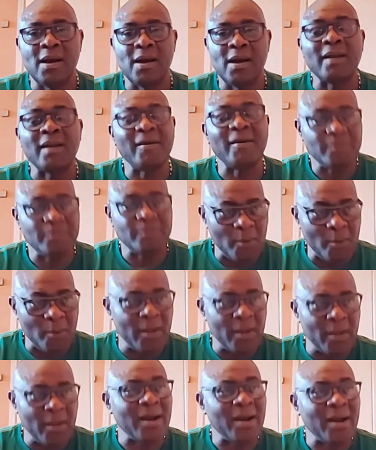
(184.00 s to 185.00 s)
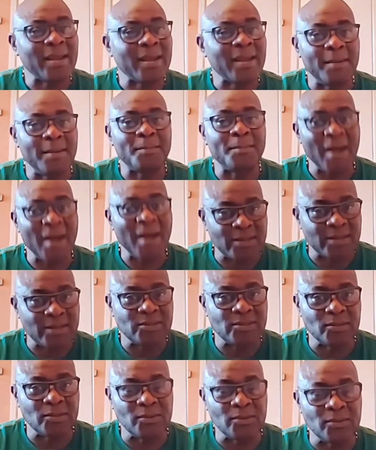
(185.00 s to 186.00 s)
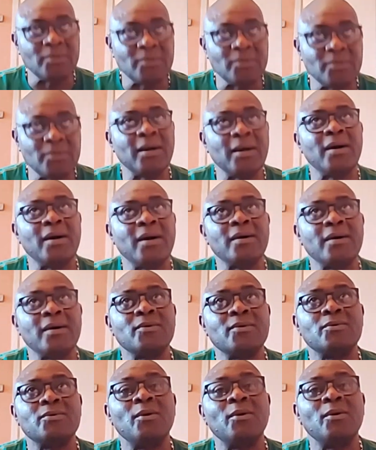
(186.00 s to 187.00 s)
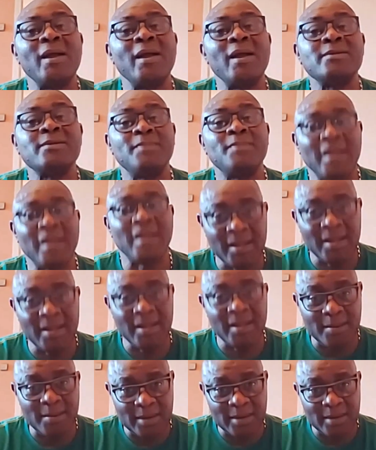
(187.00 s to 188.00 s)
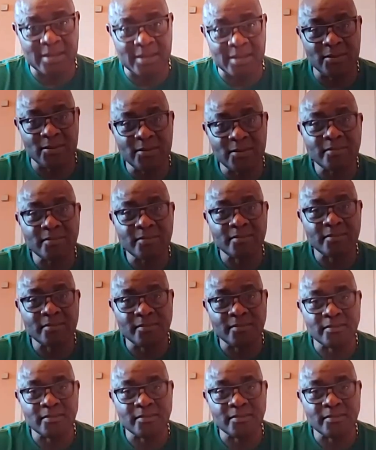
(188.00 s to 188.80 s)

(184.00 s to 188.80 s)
I left Boya, came back to Collège Bilingue d'Application.